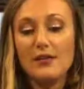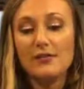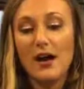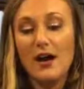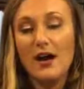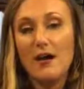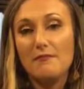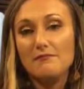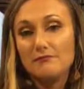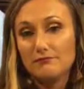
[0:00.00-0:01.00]
the
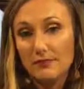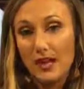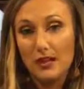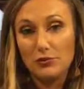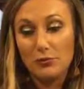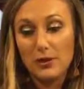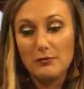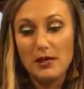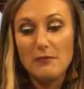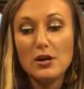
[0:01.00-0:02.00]
um, annual
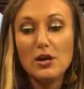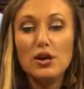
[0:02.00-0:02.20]
premium.